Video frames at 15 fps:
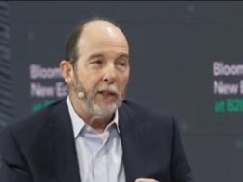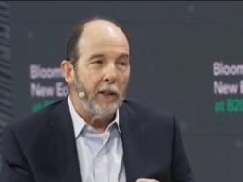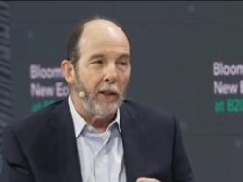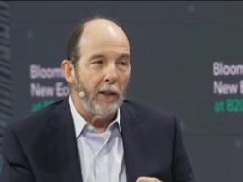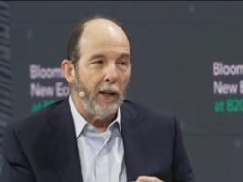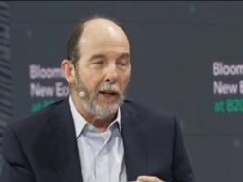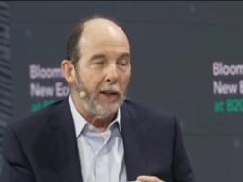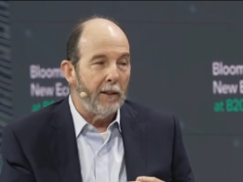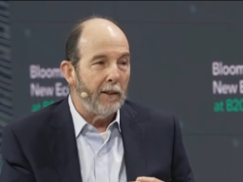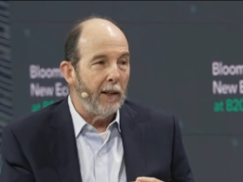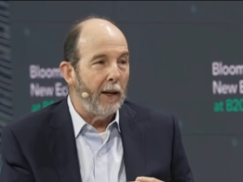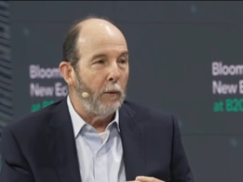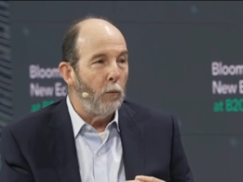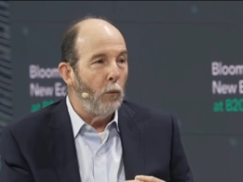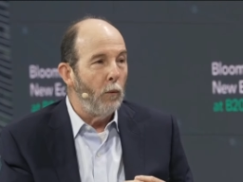a lot of
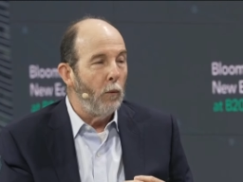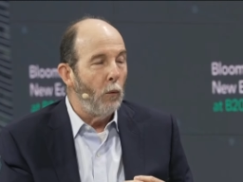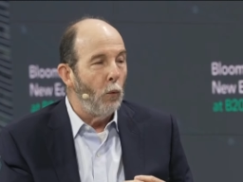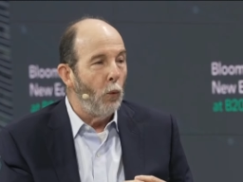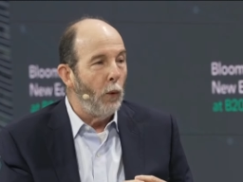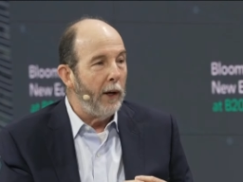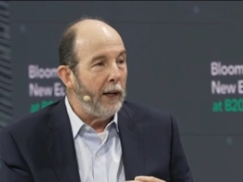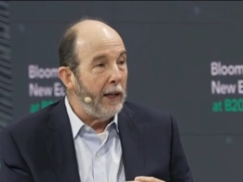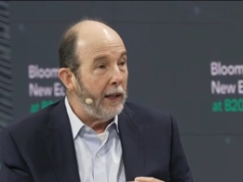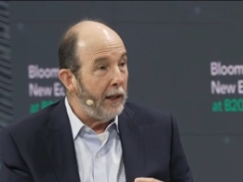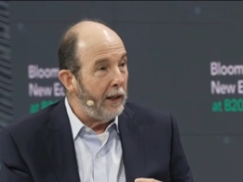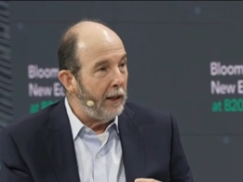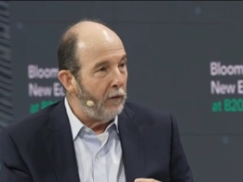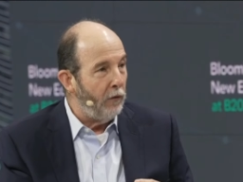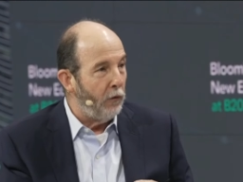time
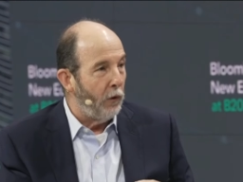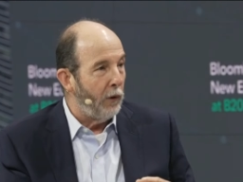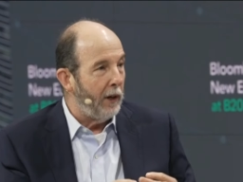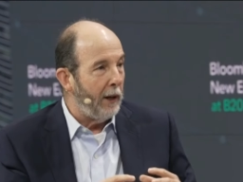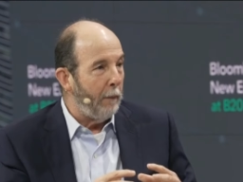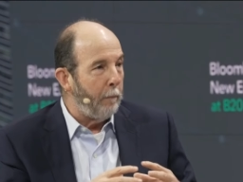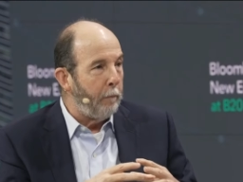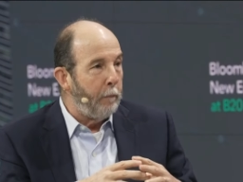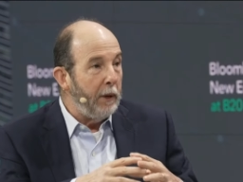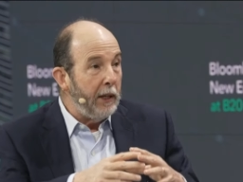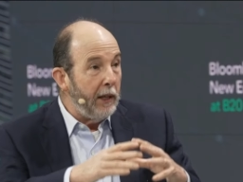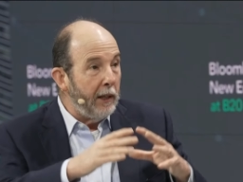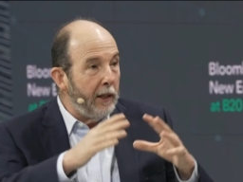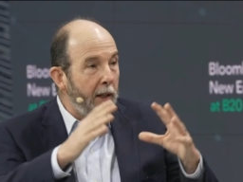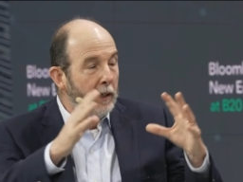waiting for a big